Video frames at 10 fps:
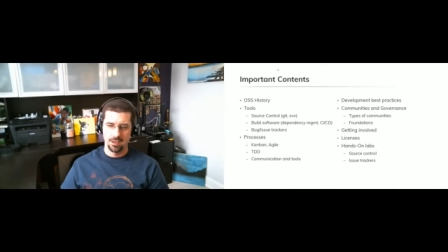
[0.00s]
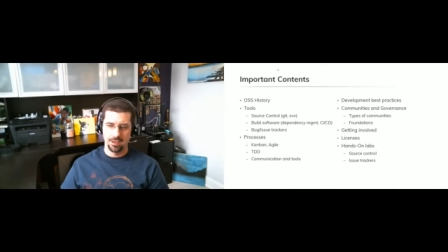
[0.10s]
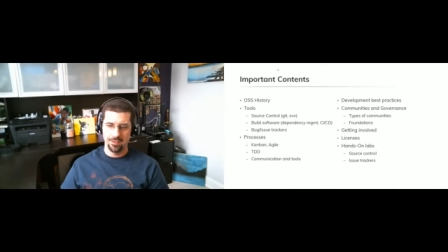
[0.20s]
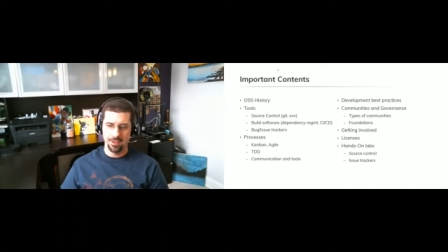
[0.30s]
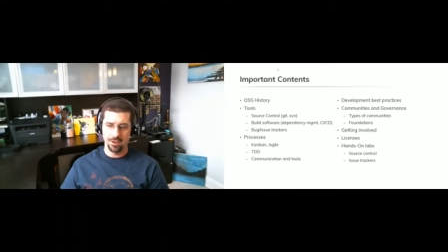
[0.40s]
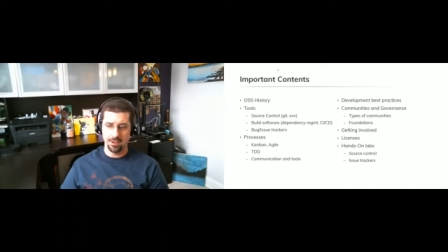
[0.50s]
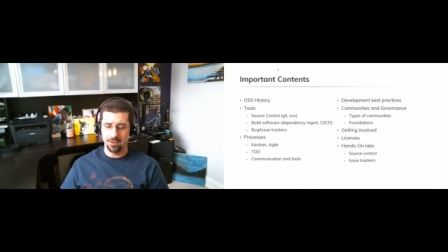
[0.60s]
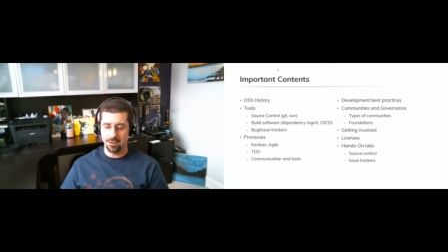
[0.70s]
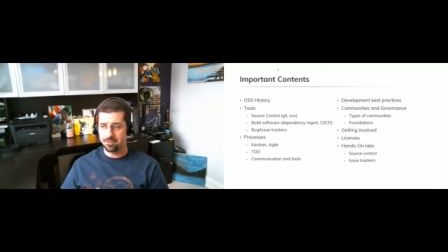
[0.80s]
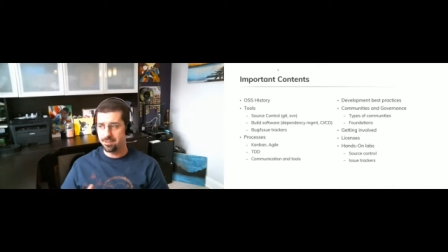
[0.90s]
And then a,
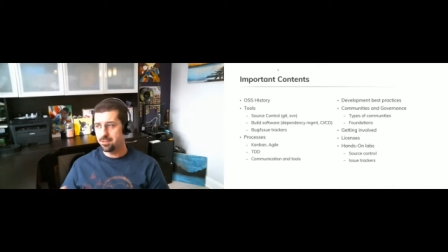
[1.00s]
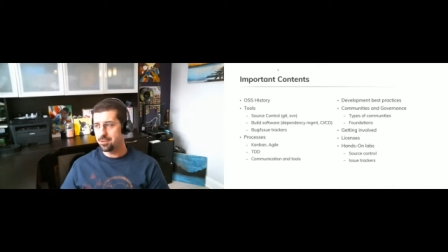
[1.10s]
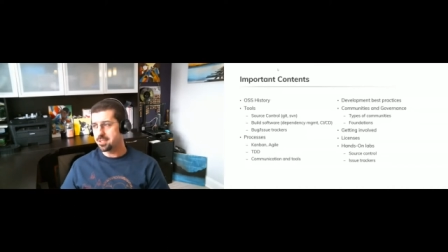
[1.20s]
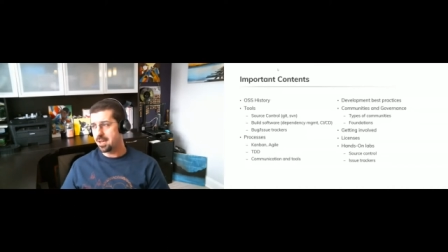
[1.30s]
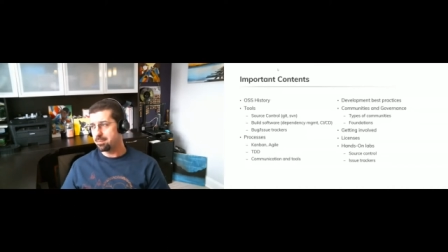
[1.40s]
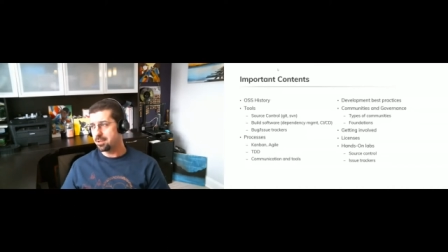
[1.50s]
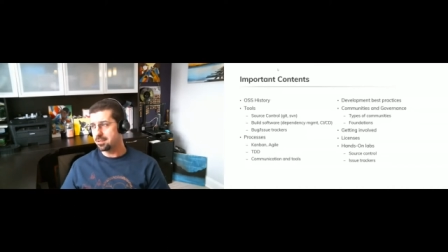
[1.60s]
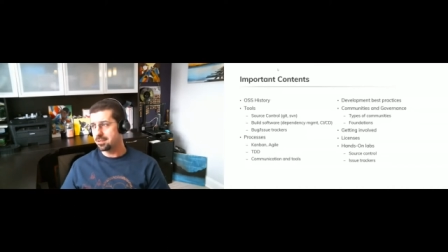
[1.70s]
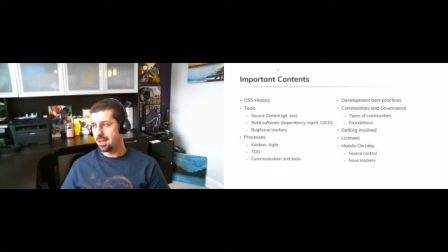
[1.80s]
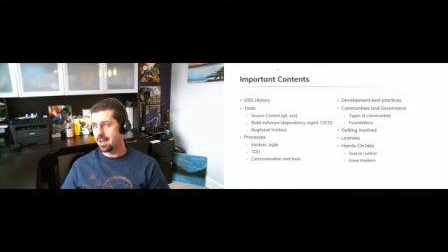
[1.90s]
a, favorite topic,
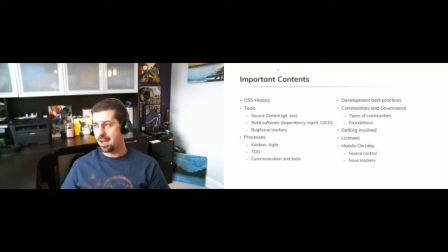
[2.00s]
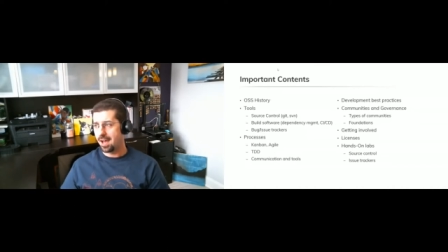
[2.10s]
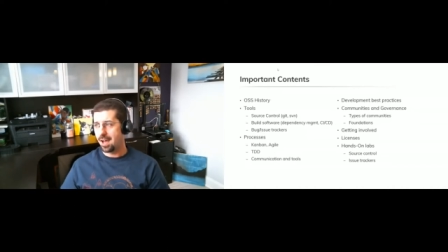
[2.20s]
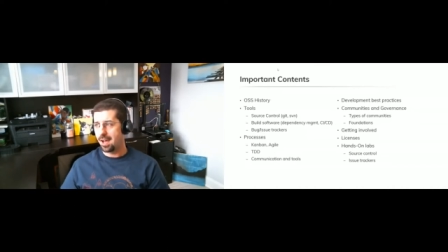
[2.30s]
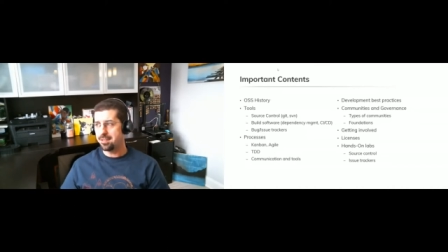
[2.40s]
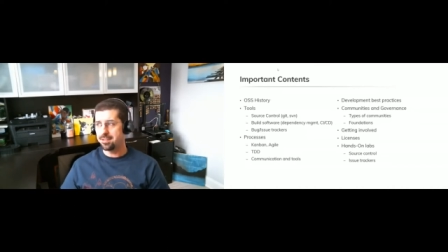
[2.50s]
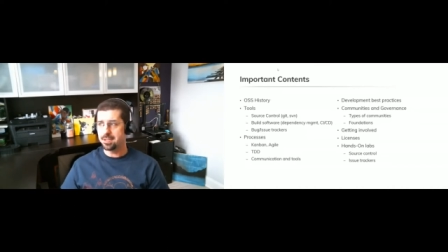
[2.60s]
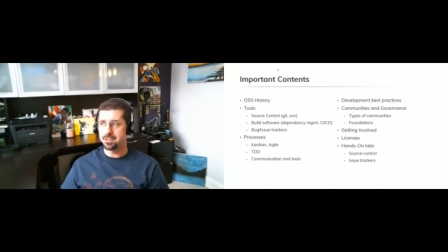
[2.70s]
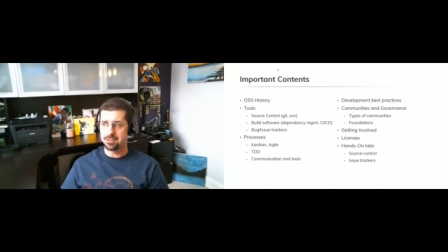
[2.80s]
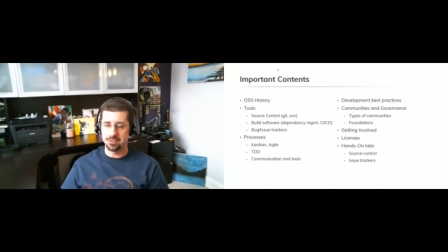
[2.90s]
I
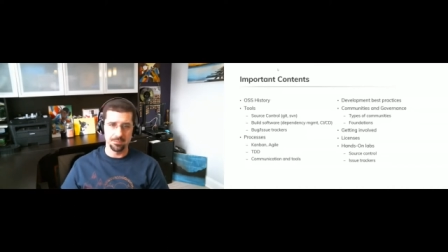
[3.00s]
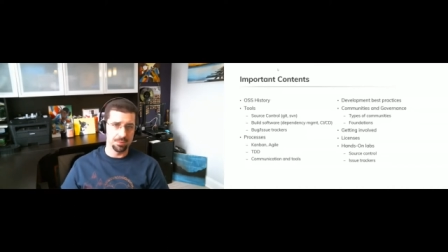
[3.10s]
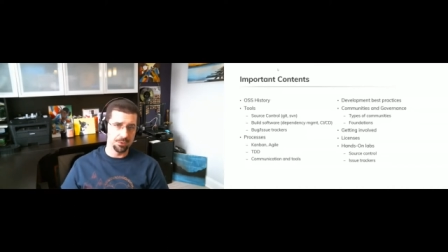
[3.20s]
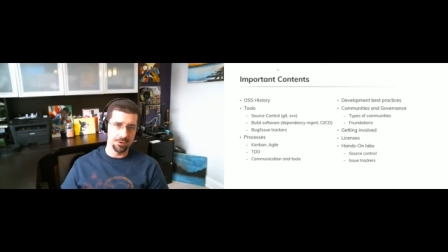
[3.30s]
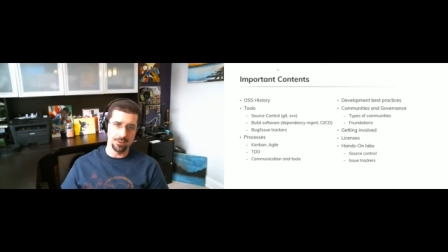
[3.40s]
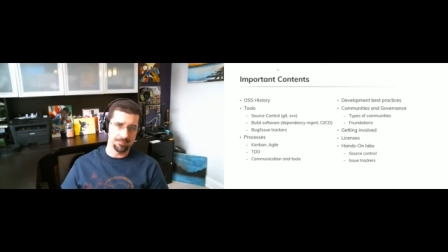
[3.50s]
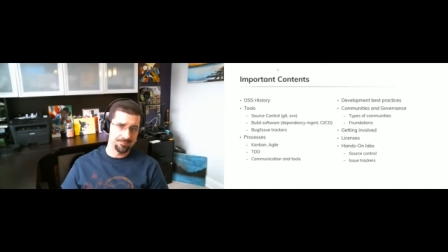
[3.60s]
think this is important